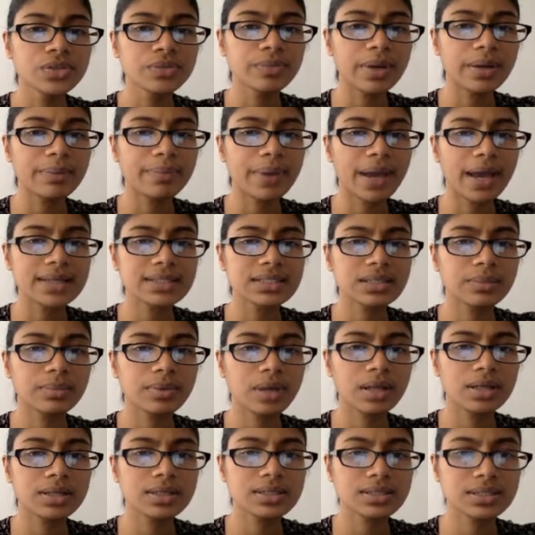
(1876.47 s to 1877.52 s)
So if my
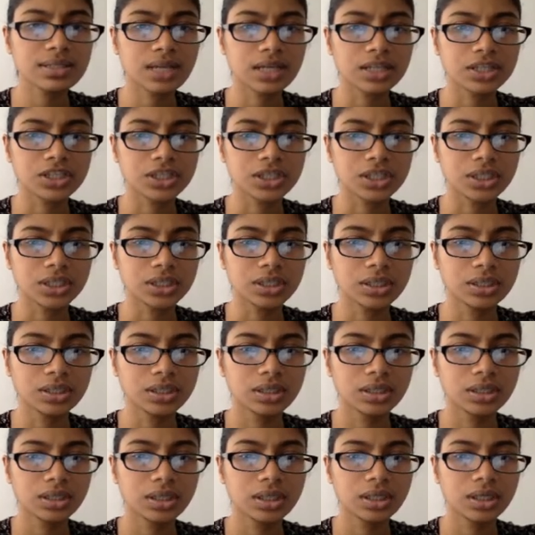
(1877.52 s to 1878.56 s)
basketball is
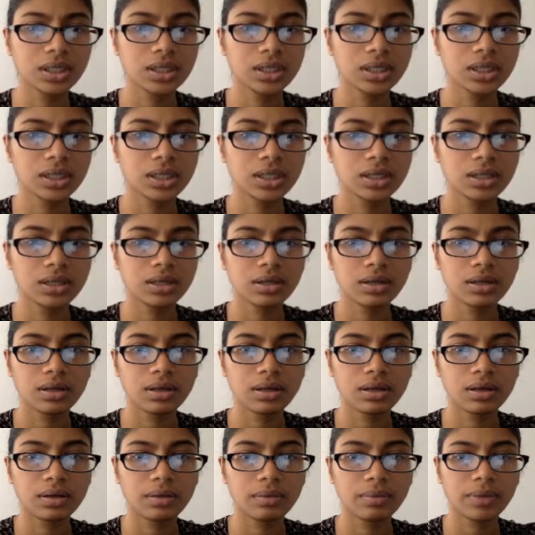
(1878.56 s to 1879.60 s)
touching
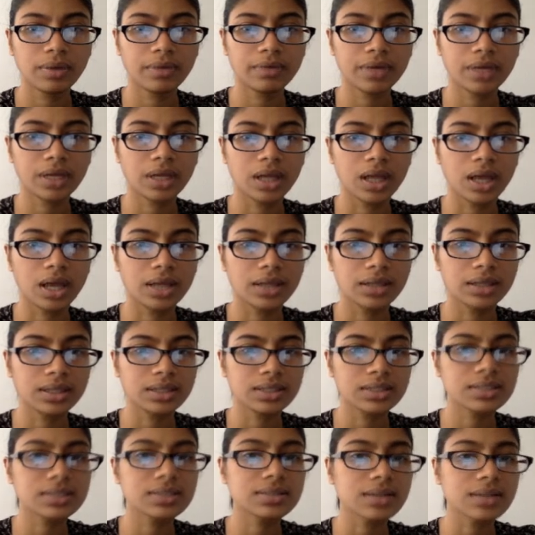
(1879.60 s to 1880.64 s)
my red
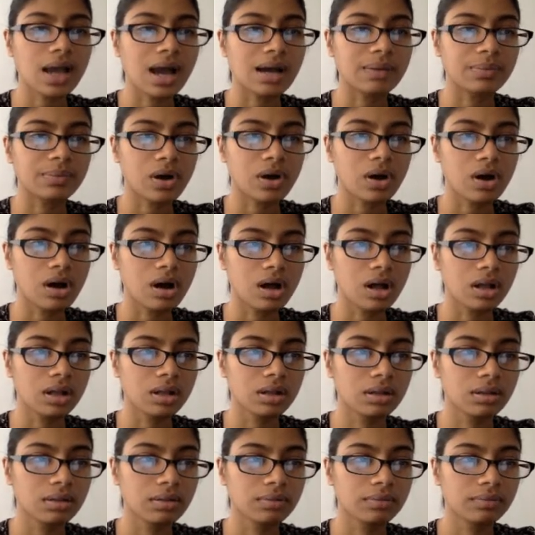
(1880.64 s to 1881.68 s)
line, then stop
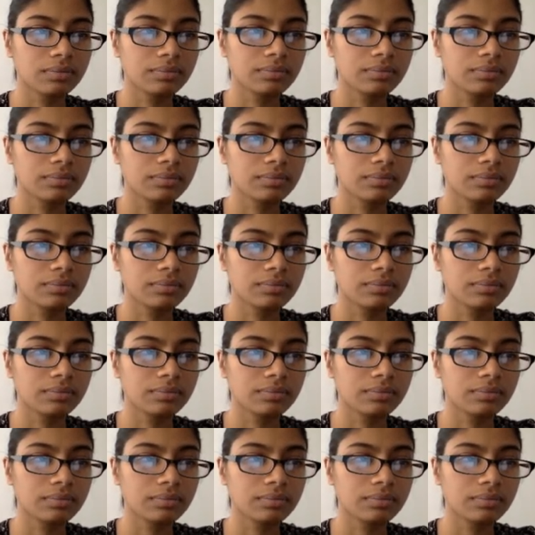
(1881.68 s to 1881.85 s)
all.